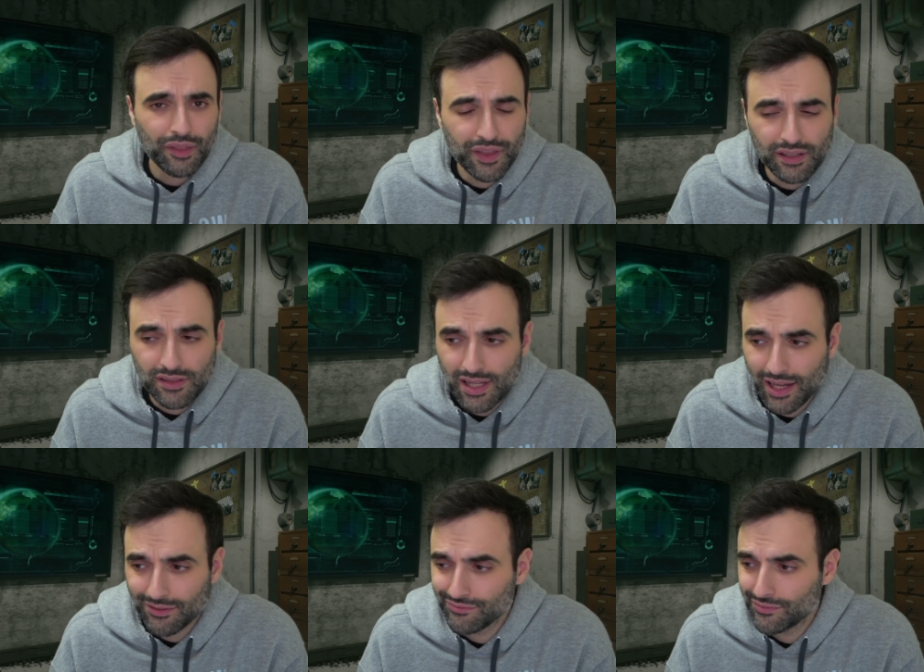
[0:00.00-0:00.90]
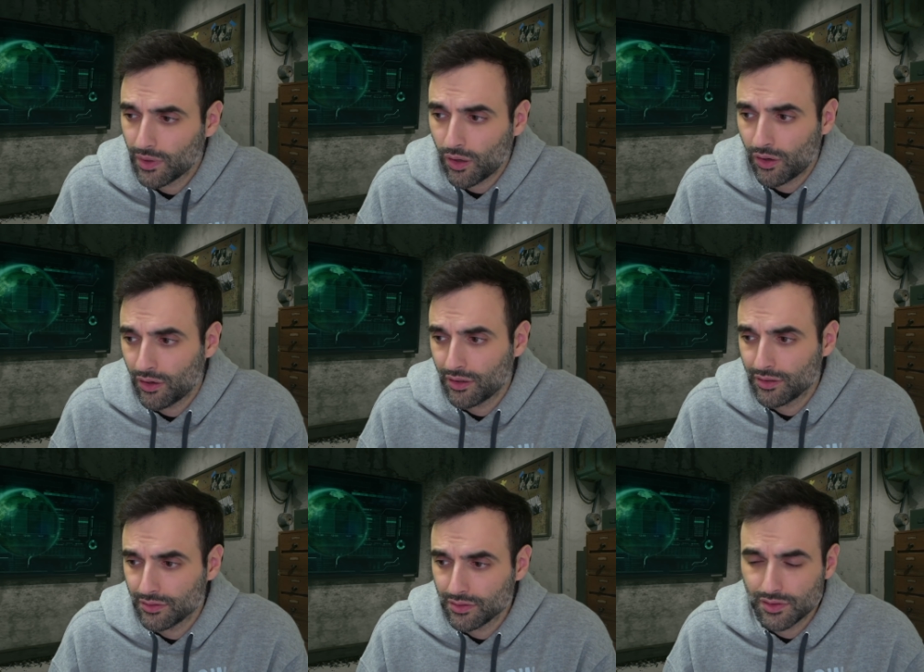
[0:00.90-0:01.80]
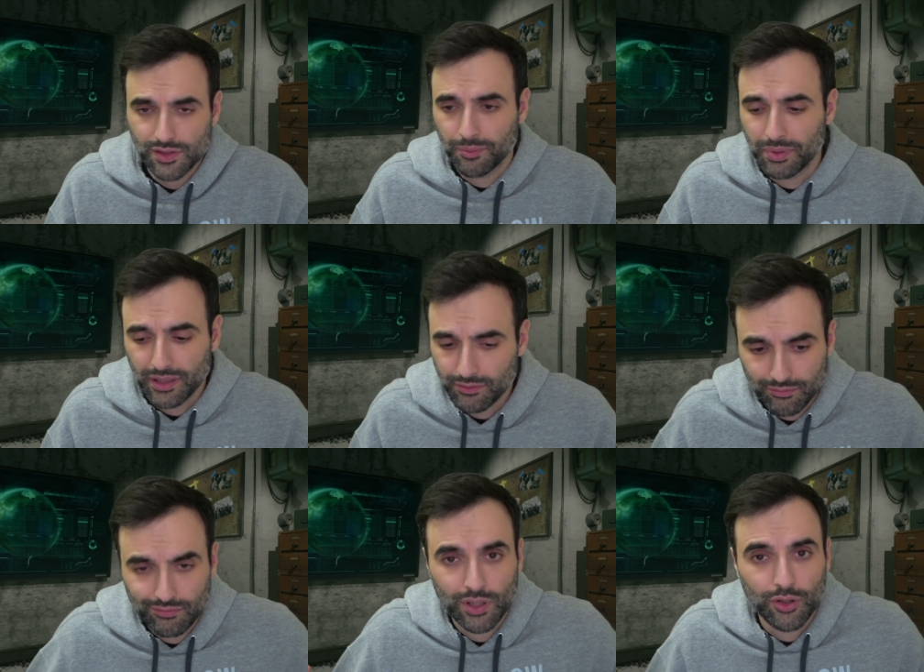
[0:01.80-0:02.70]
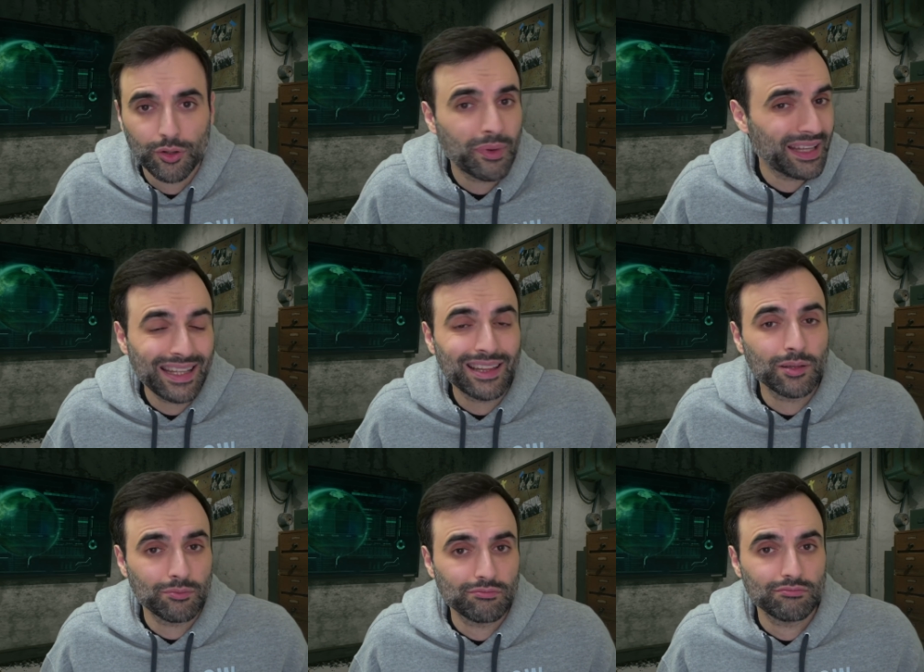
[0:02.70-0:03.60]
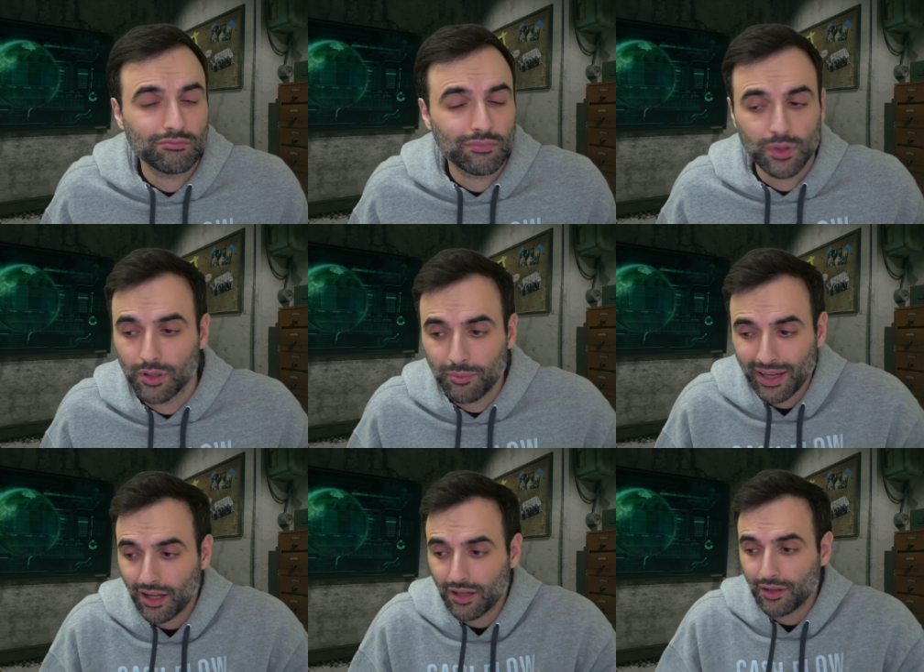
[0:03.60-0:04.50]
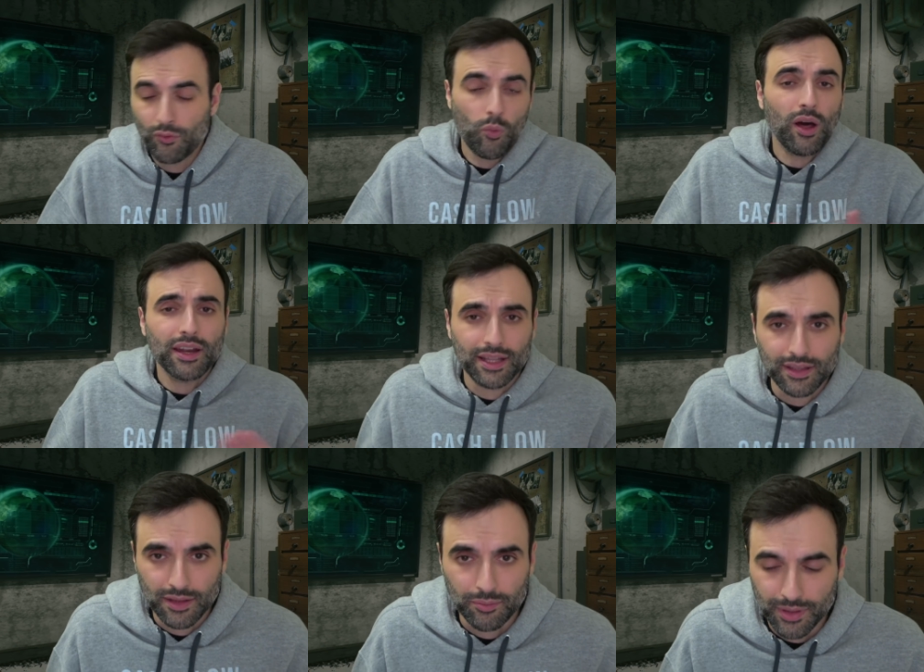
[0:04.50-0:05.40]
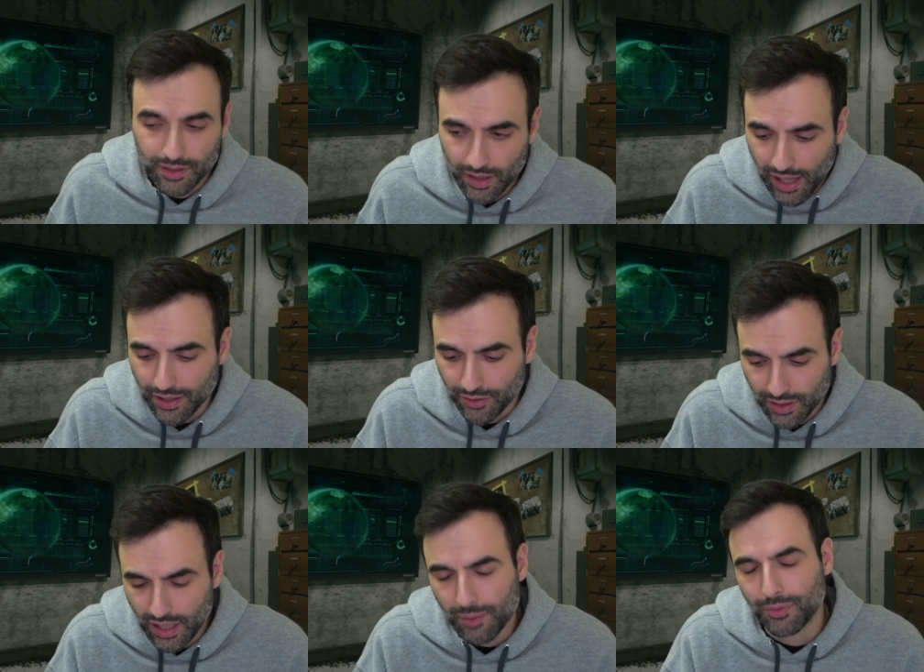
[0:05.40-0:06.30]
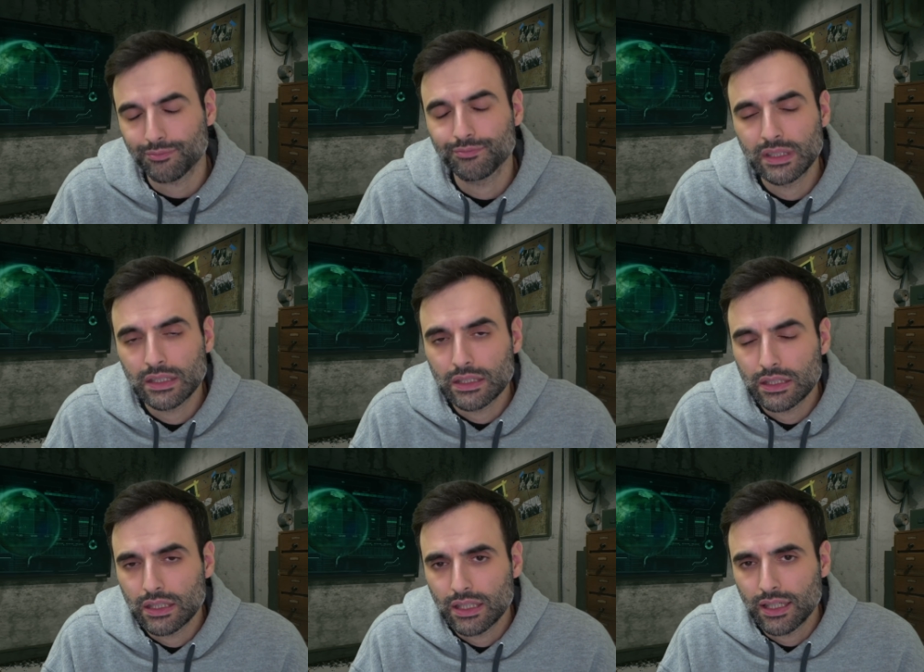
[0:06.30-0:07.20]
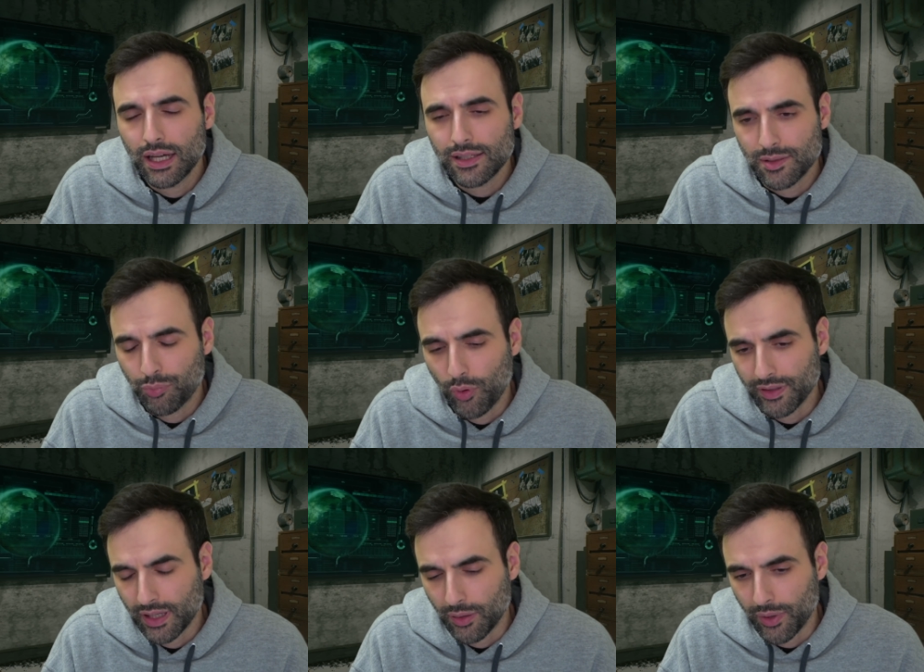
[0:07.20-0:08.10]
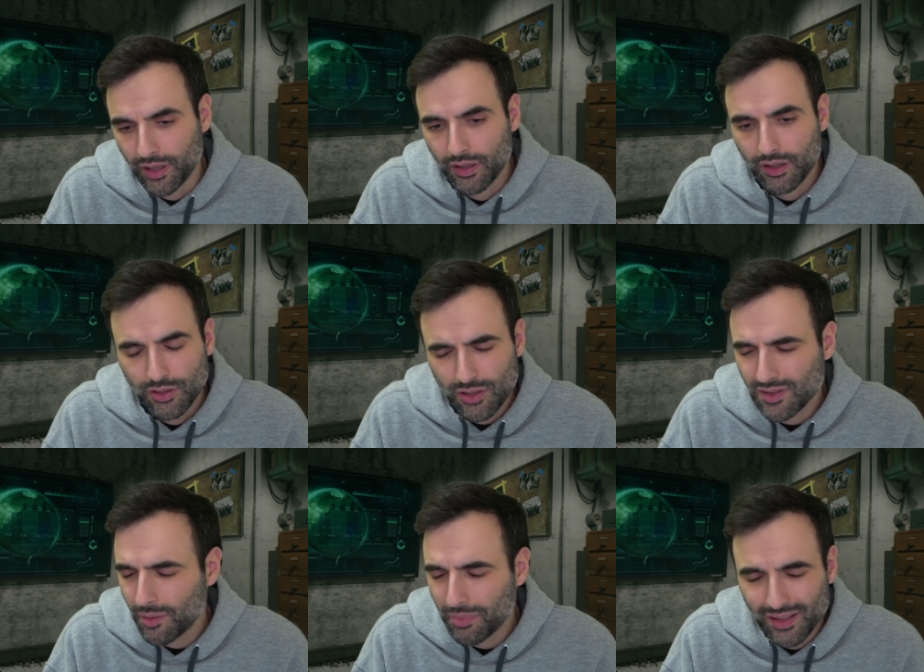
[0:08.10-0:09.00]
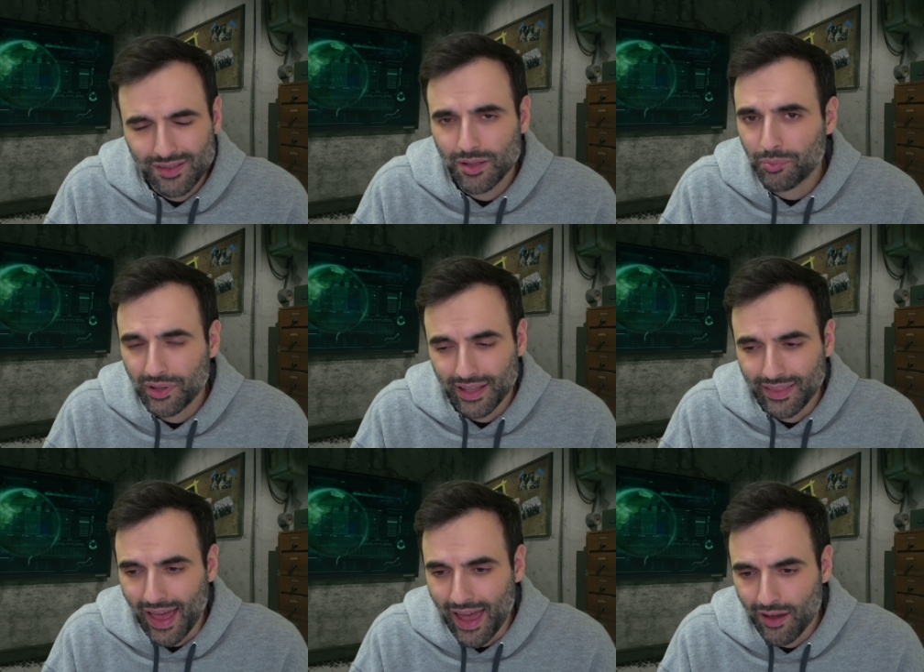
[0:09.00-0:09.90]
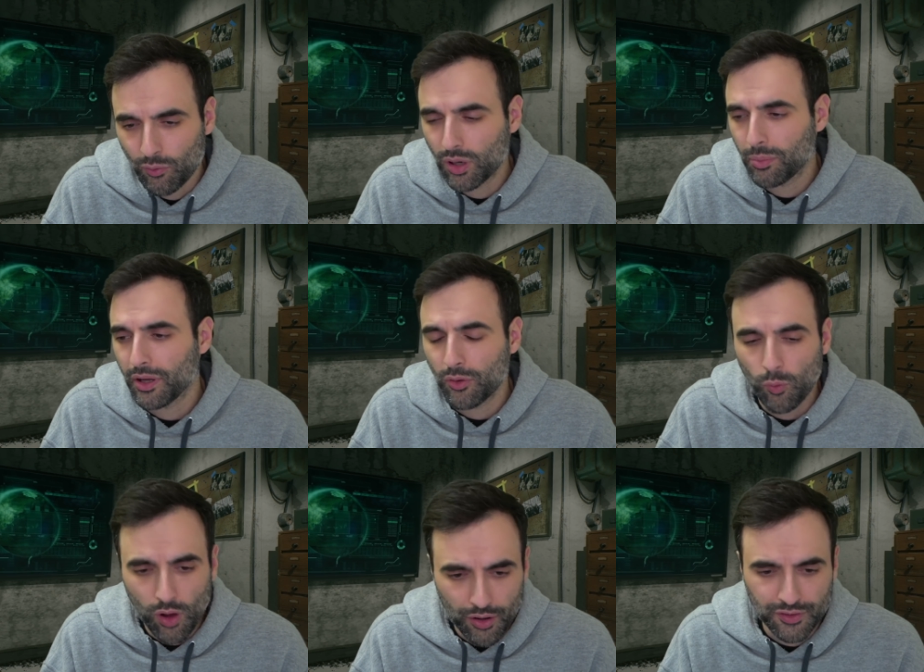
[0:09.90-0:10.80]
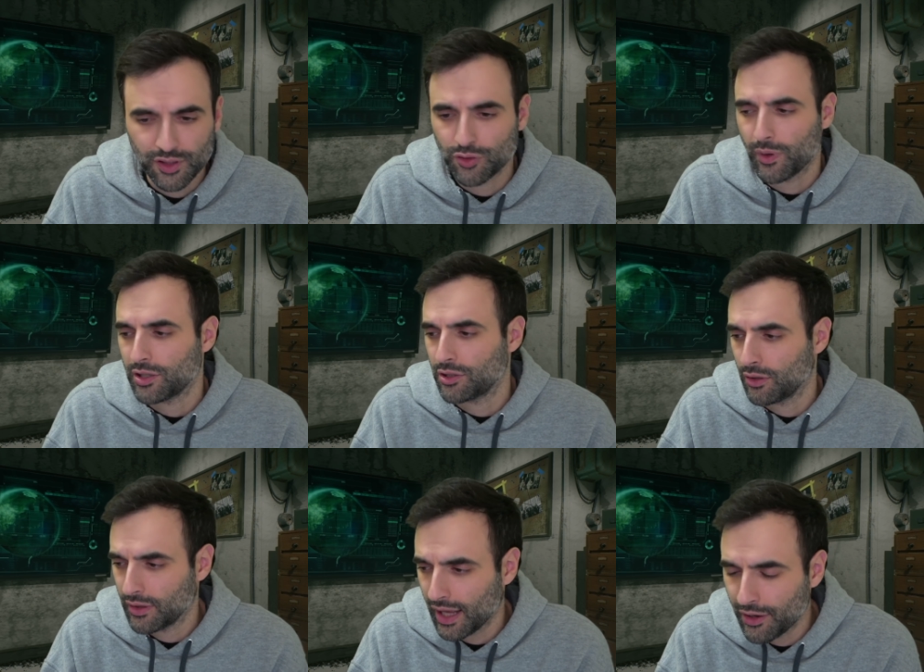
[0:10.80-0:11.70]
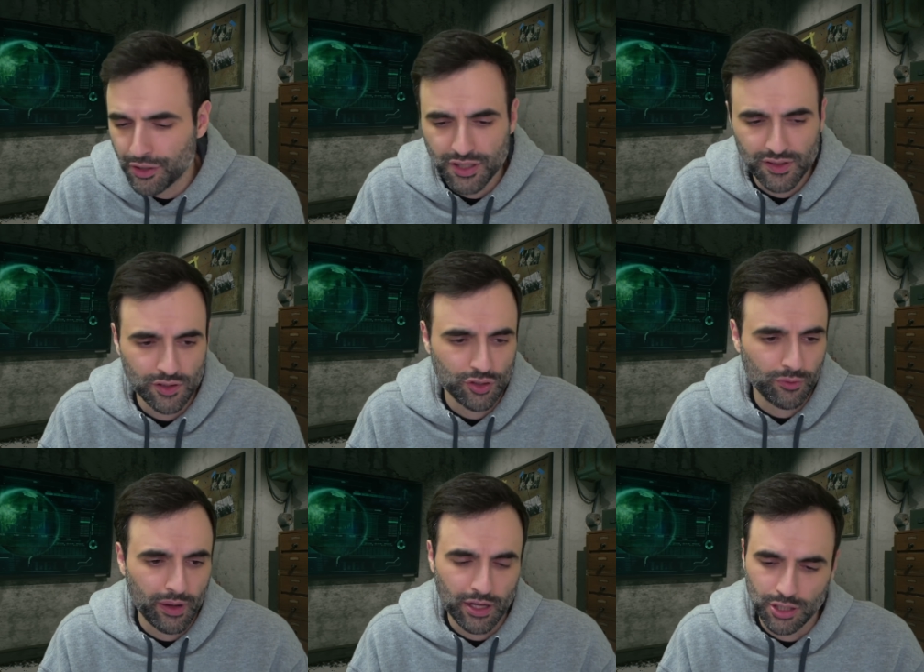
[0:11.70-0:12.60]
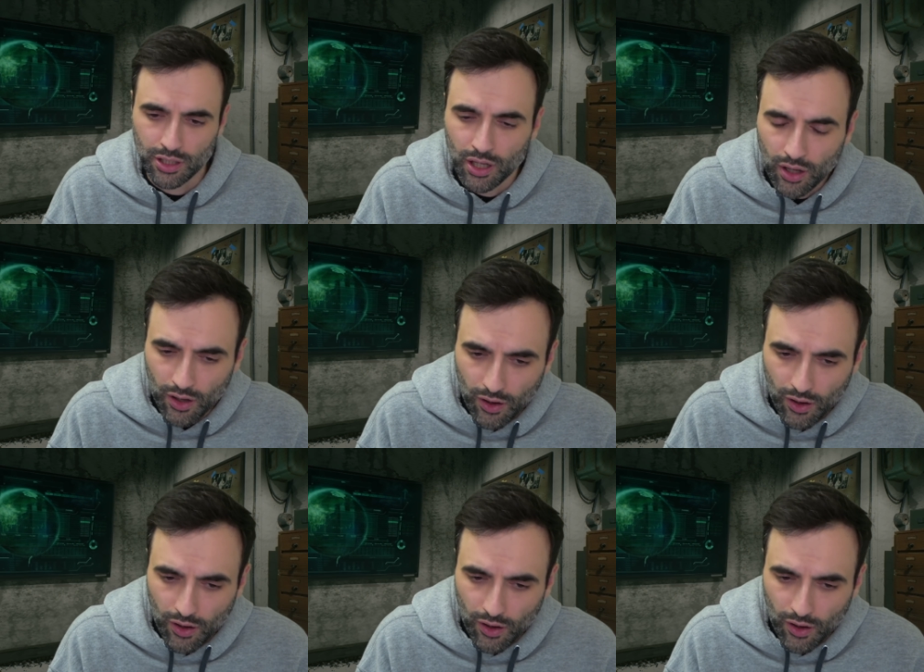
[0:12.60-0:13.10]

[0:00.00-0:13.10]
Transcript: things that are simply, you, know, you might eat them and you might not even want to eat them, but hey, you can keep them. That's the point anyway. Just something simple like that. What about your water situation, your energy situation?